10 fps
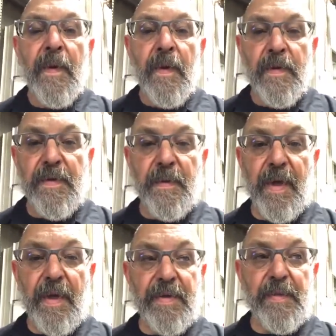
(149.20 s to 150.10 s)
so we can
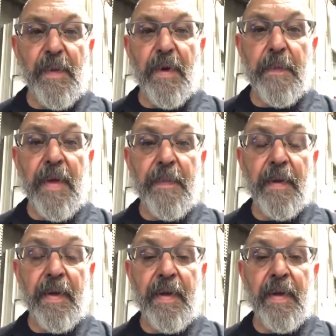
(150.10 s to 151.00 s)
get some more
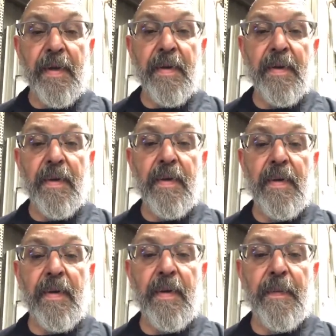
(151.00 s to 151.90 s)
people in here
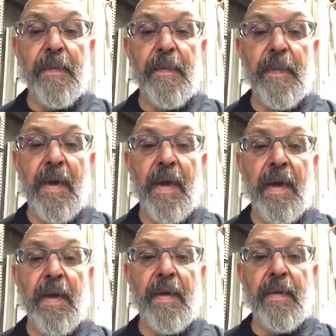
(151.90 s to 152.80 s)

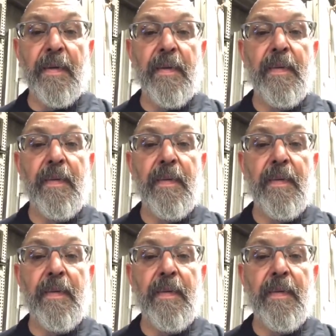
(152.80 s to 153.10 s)
and